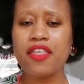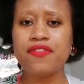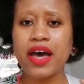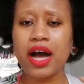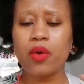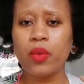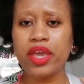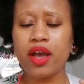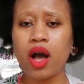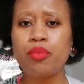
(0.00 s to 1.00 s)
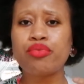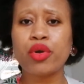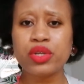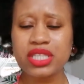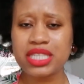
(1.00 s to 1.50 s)
that we are
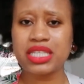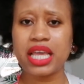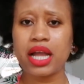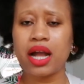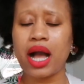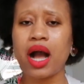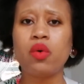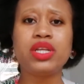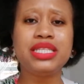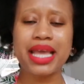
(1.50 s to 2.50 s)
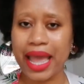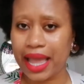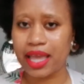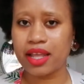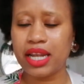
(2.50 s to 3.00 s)
processing our day.